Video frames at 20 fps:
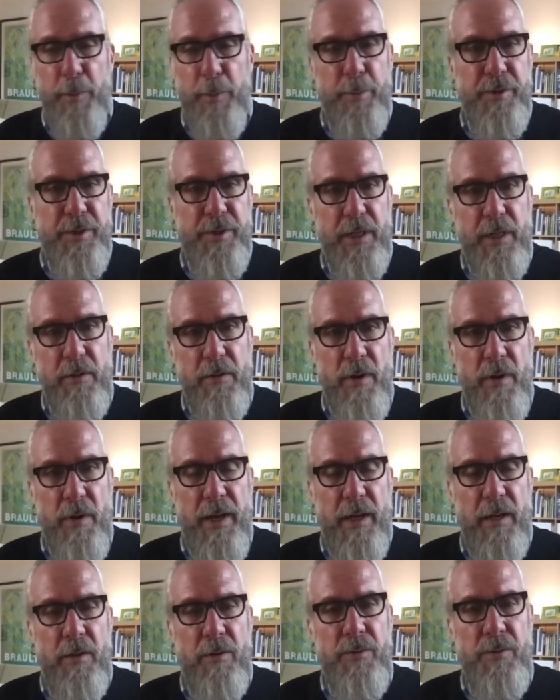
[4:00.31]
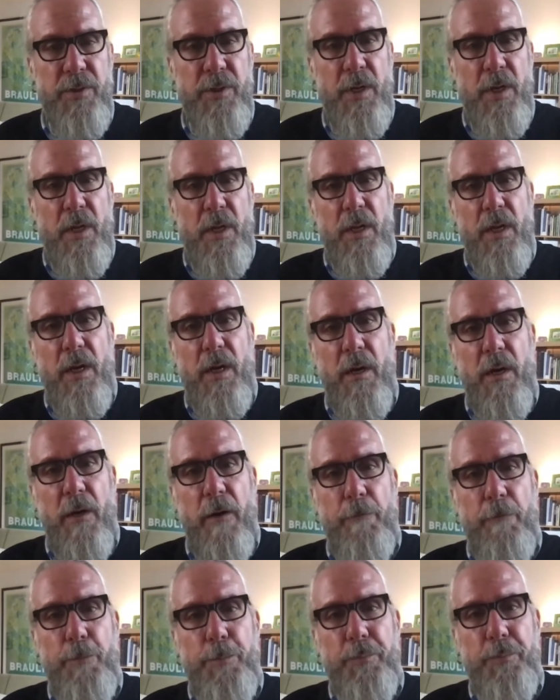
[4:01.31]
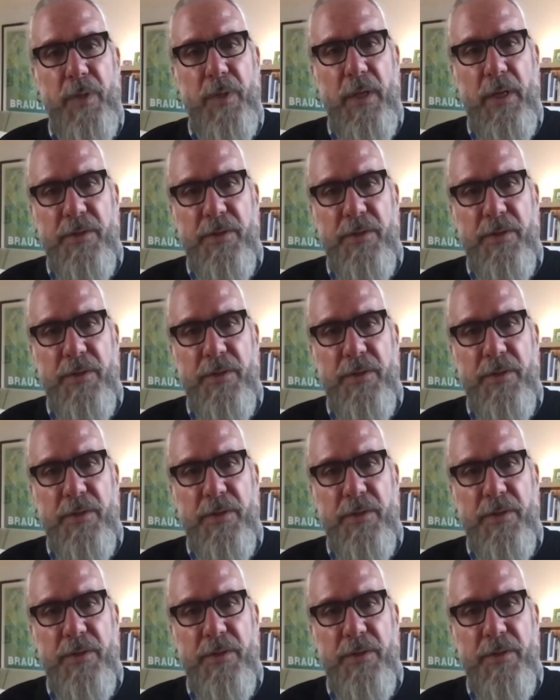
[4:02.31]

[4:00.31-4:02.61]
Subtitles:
to get around, it's